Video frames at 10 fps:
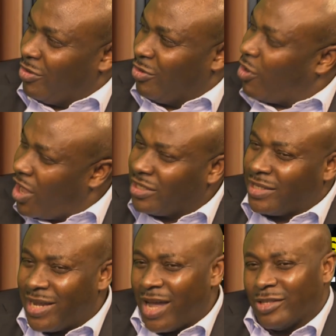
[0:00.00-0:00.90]
You can't
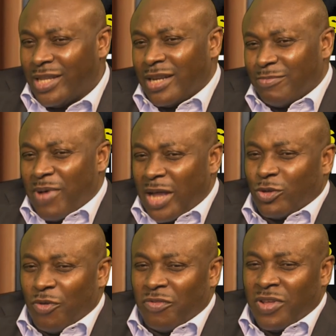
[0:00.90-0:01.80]
take out that
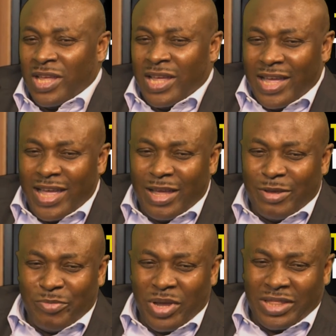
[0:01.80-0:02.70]
part of
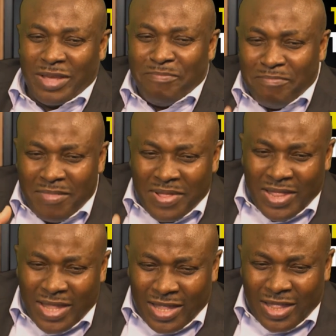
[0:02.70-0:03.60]

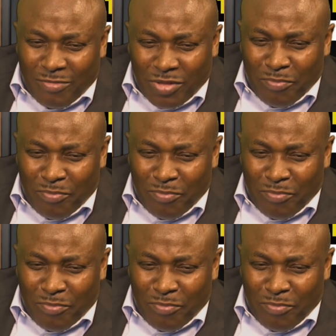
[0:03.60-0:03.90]
the